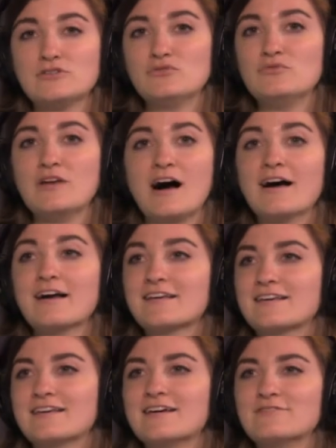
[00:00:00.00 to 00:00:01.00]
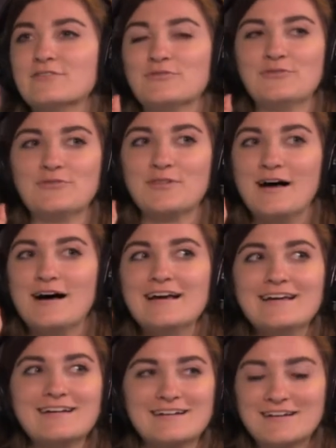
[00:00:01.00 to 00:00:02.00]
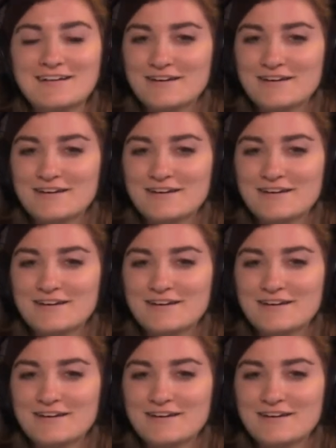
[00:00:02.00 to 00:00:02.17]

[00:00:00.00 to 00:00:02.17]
do not give a flying.